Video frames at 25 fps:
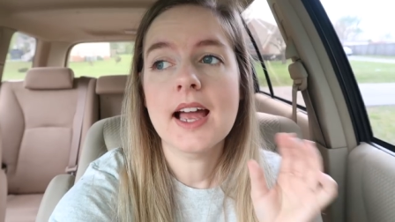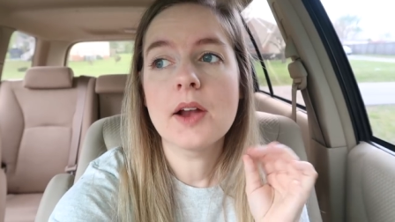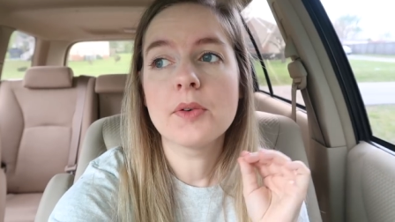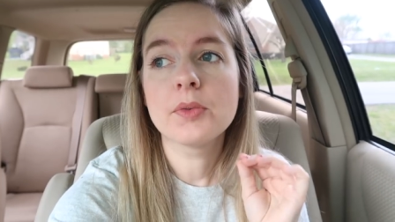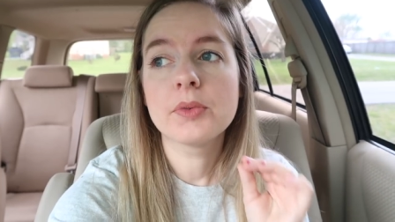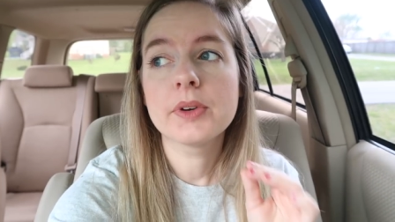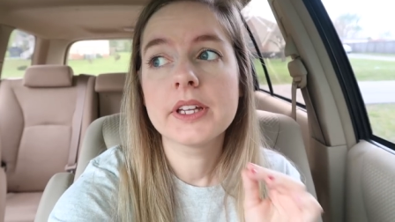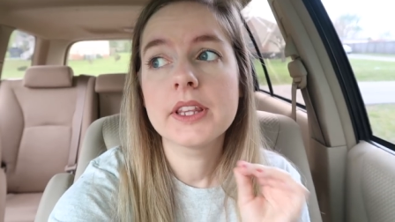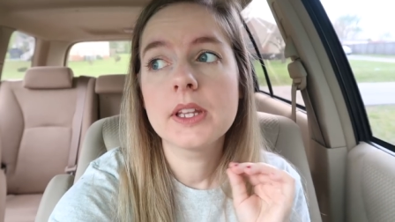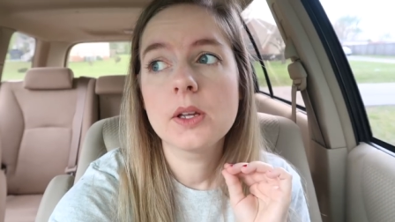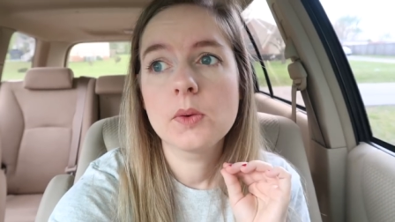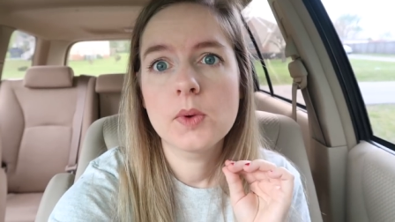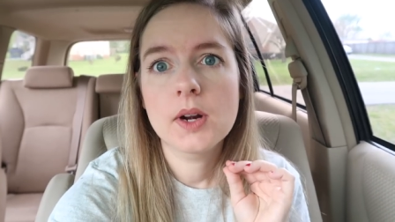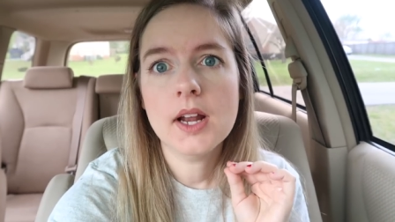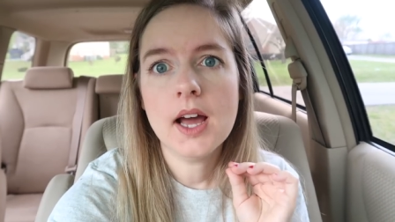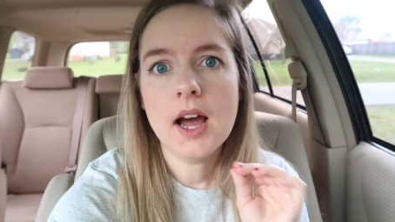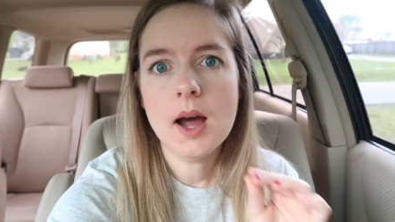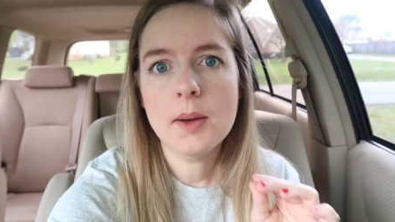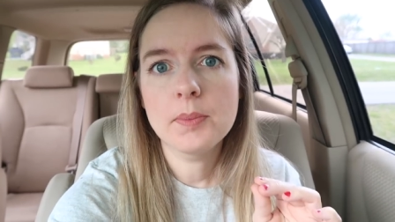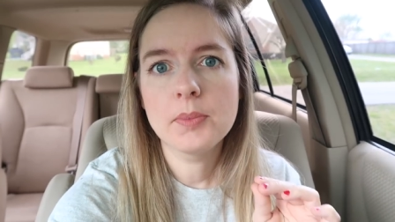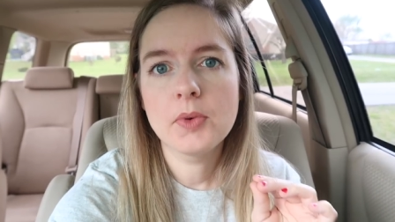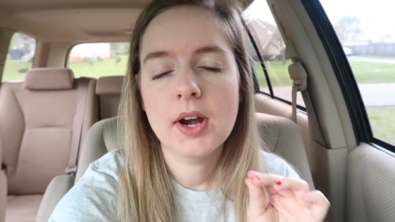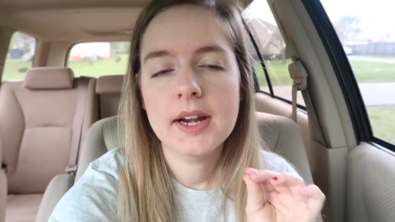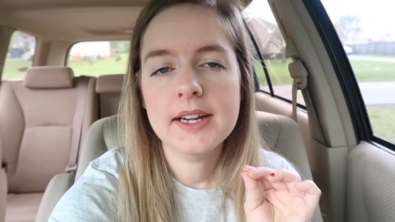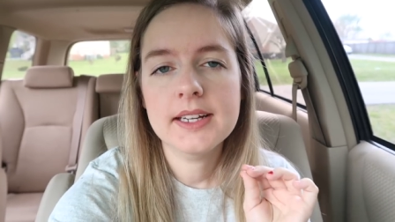I really want to
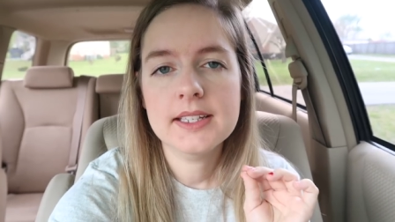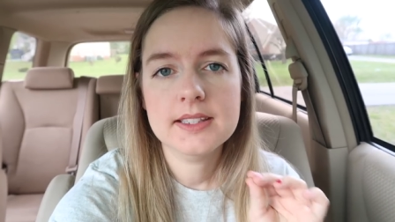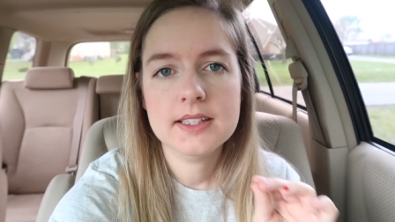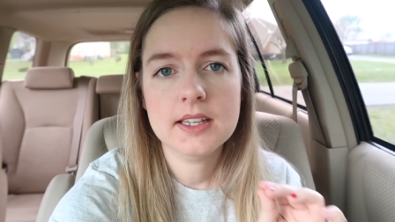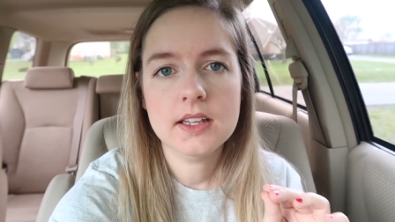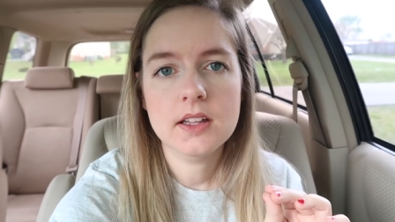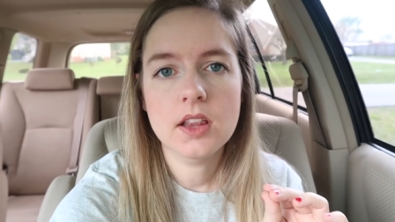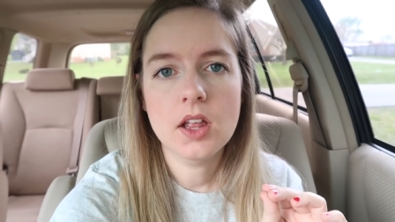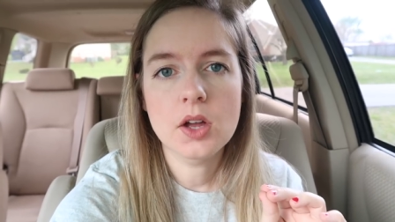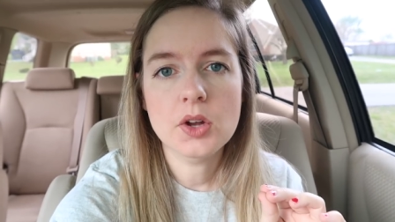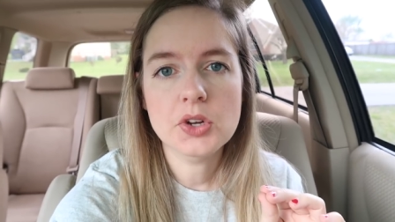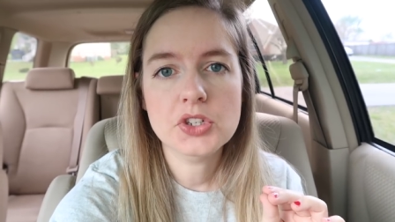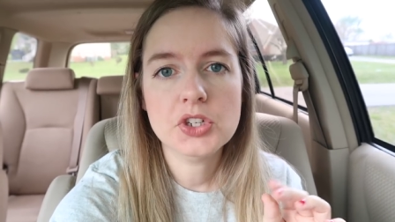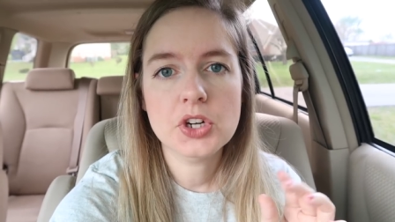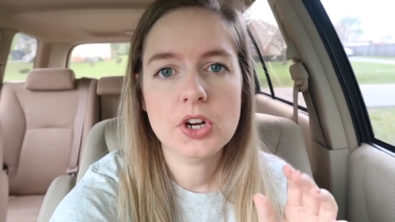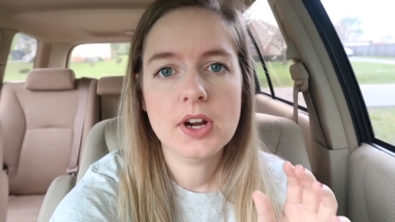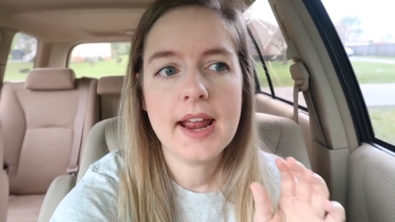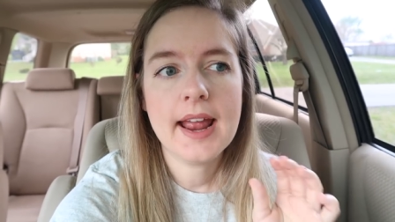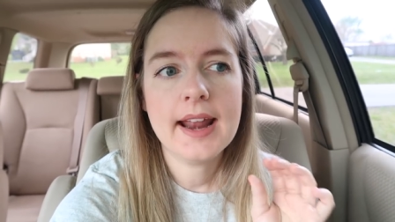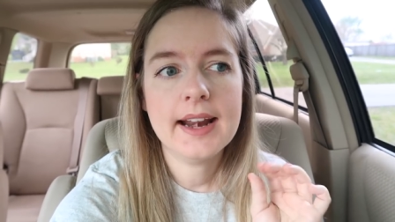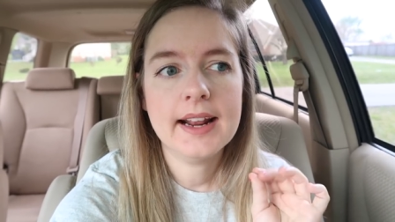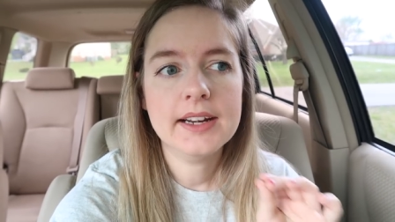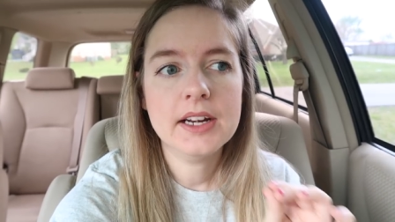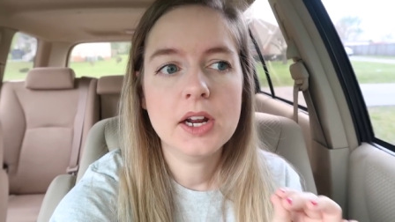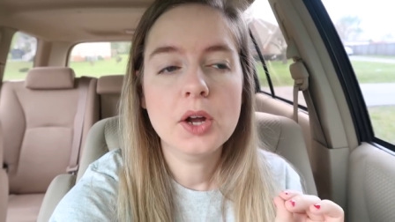upgrade his enclosure
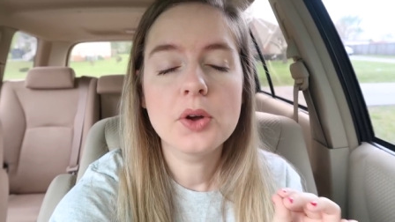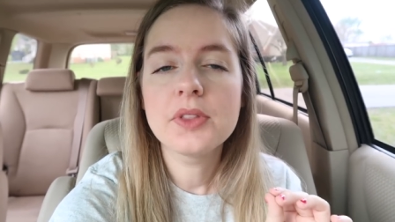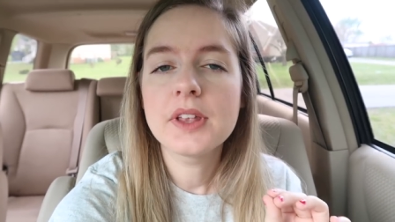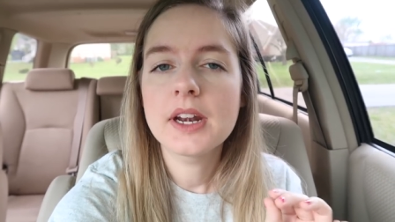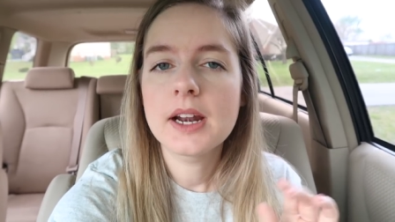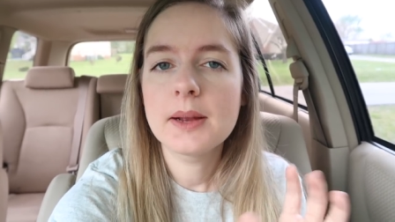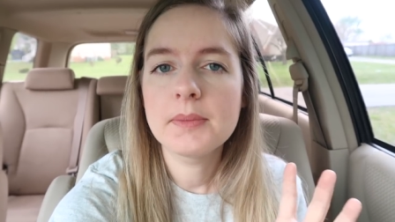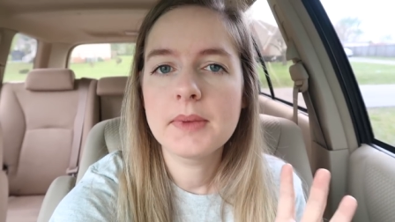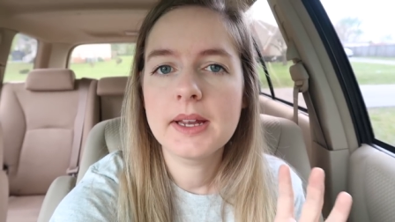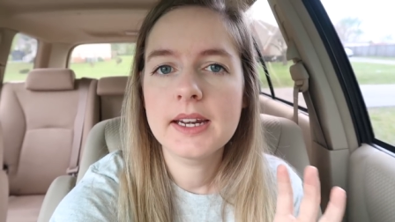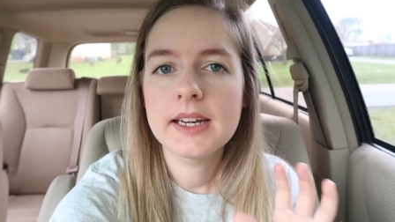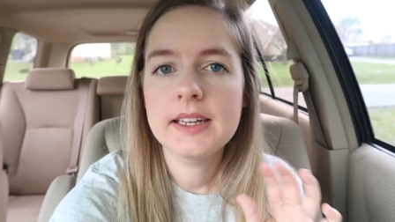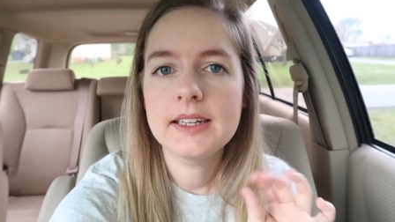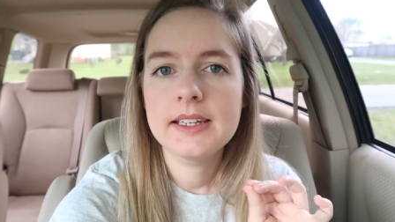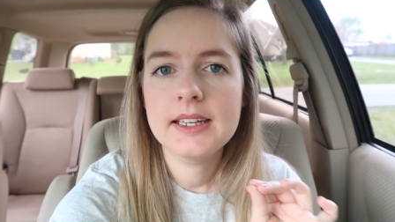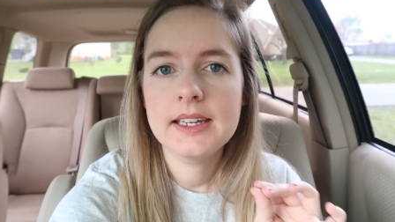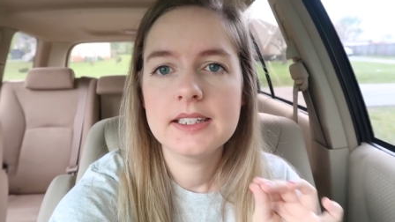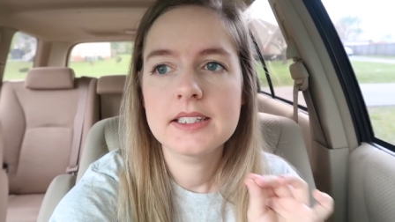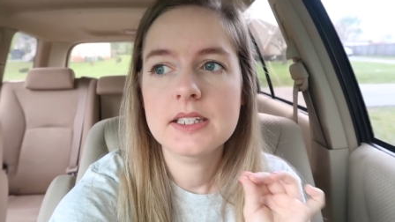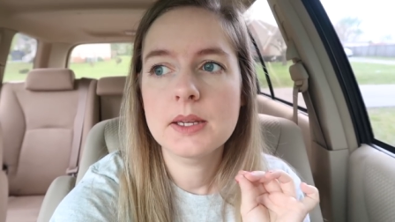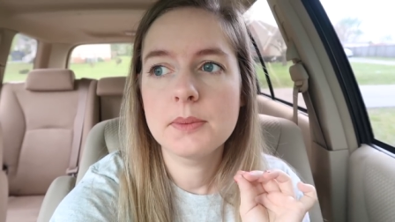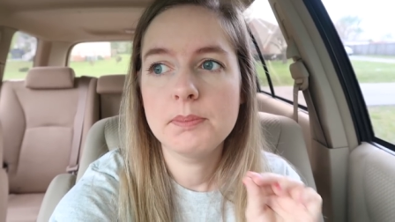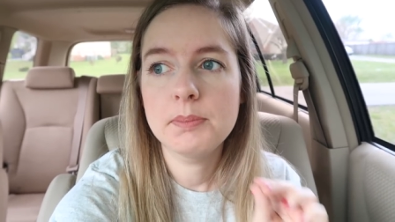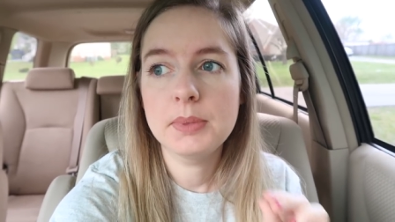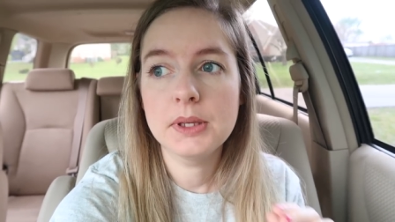and I know that I'm going to
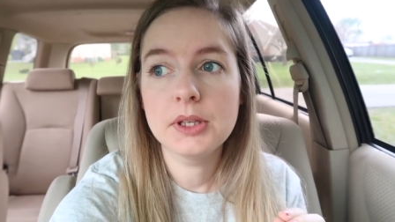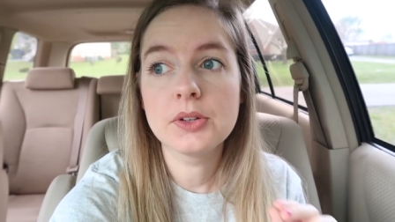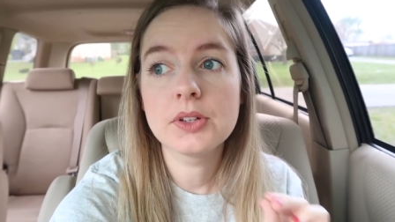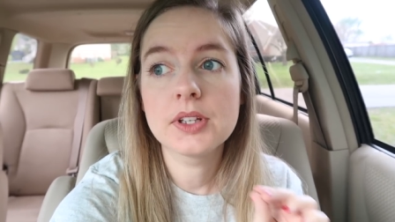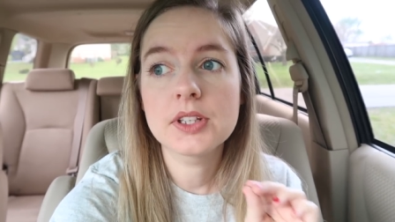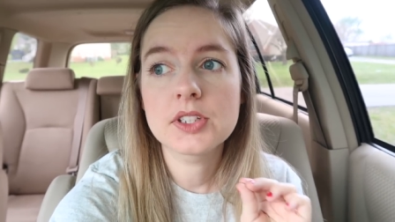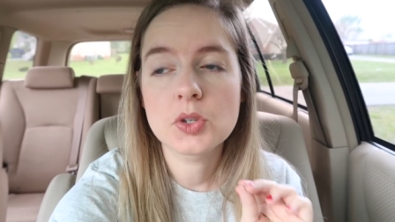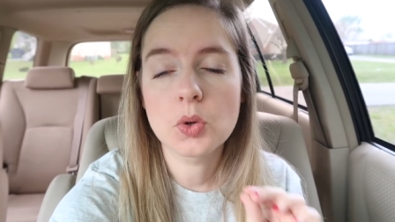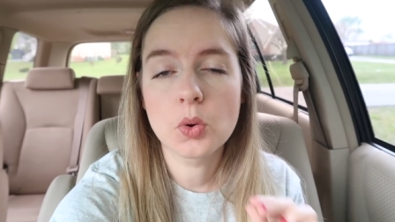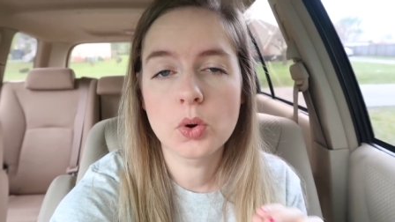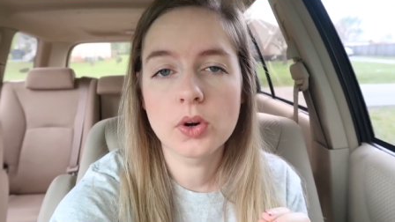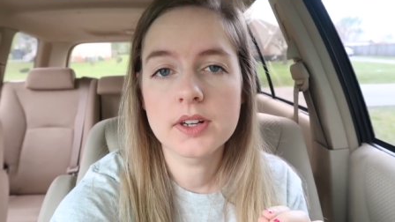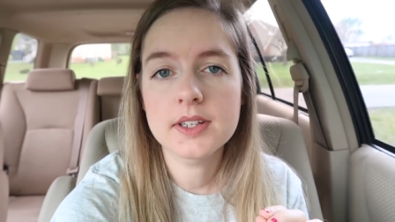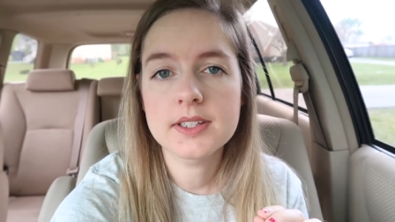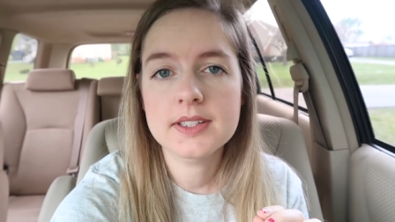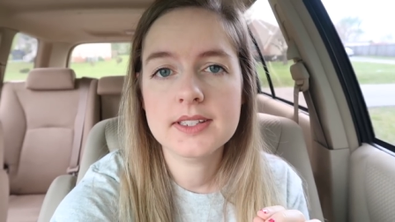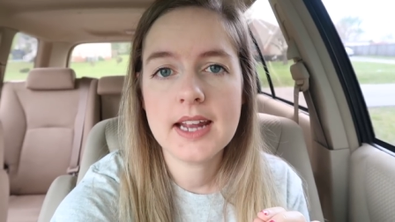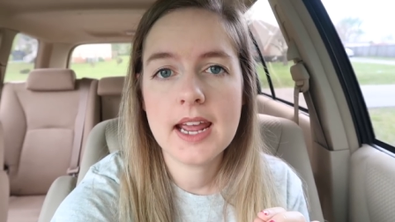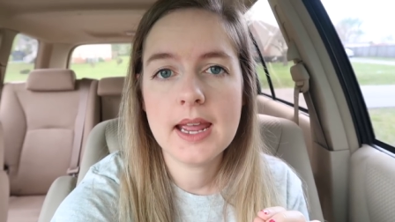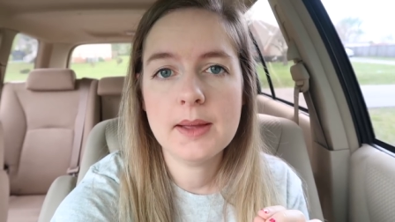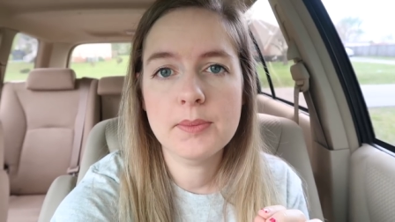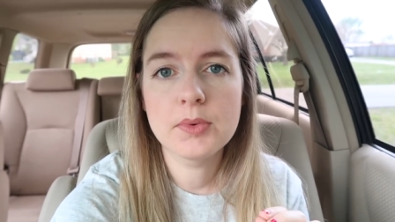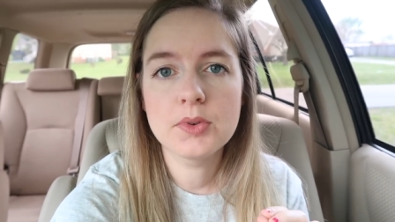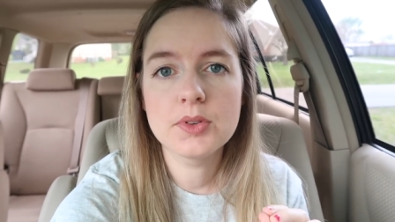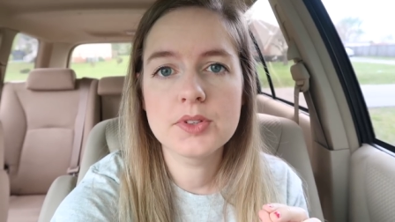need to build a tortoise
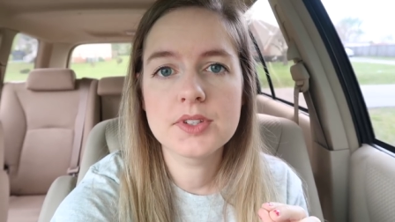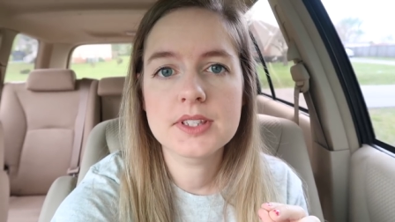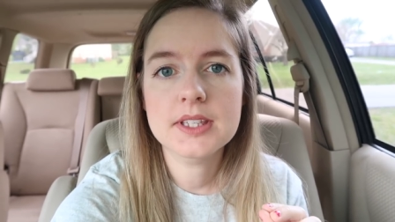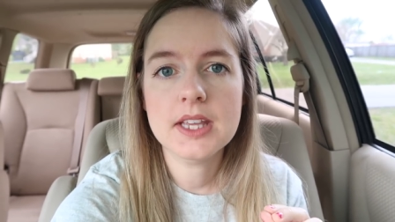table.